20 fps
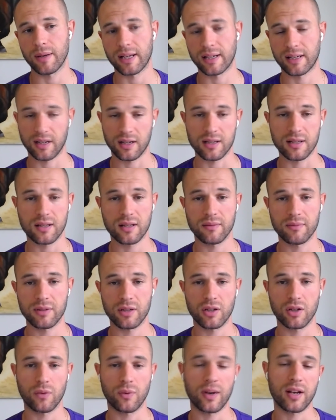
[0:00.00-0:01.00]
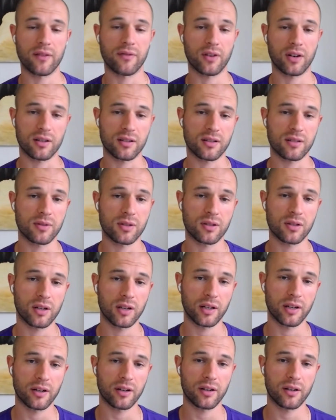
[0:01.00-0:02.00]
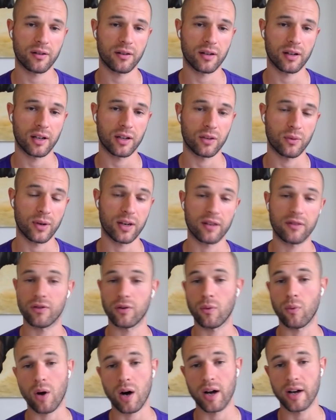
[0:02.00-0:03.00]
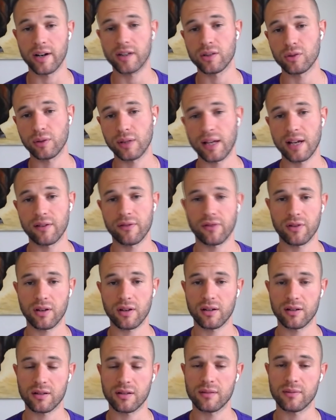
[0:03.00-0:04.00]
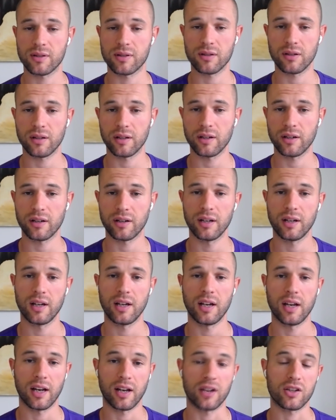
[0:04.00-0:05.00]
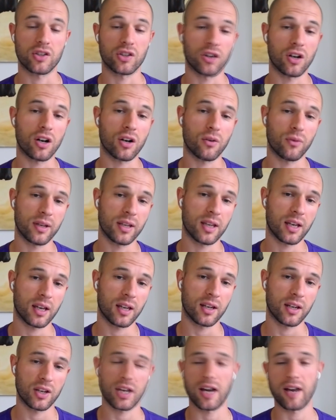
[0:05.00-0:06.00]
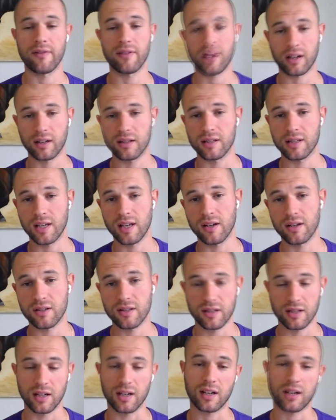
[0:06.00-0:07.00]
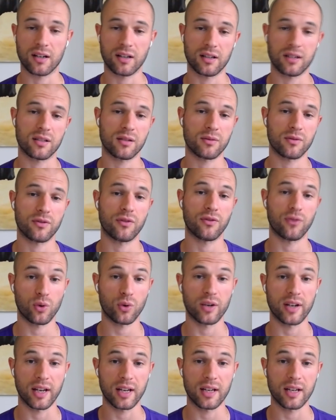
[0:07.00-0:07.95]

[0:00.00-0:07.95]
at customs and you're waiting for customs to clear, and you're waiting for a wire to land for the customs to clear, and it's a long weekend, and you have that container stuck at customs for 4